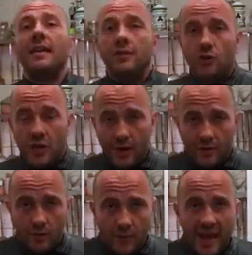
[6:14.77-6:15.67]

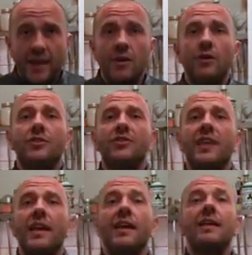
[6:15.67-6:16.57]
cherry tomatoes,
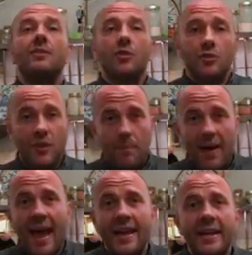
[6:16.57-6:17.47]
toasted
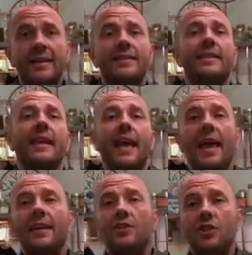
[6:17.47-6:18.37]
pine nuts,
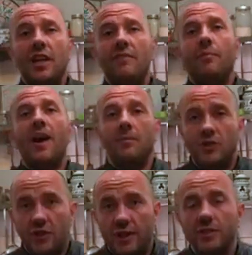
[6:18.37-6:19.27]
and shaved
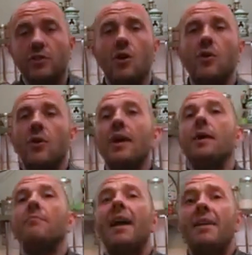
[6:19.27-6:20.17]
parmesan. So
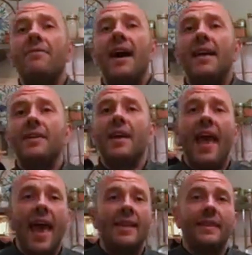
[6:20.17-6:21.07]
my father
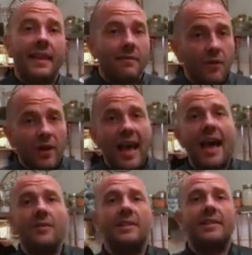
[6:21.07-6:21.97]
had the
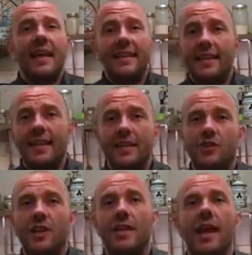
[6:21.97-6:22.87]
avocado inside the
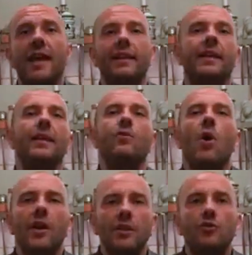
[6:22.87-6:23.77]
kitchen and he
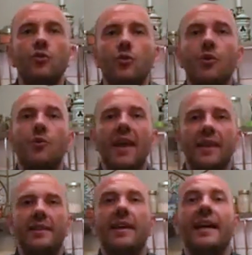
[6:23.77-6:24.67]
wanted to
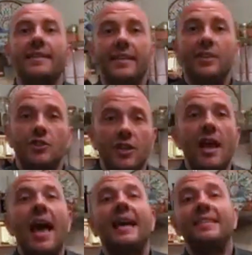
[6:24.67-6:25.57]
create a dish
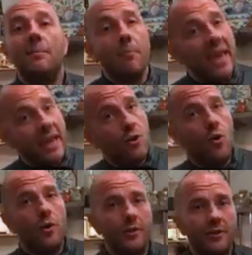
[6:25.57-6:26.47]
as a main
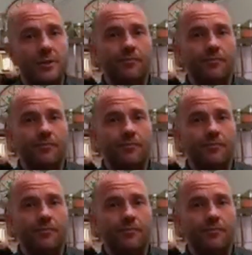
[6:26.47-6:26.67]
course.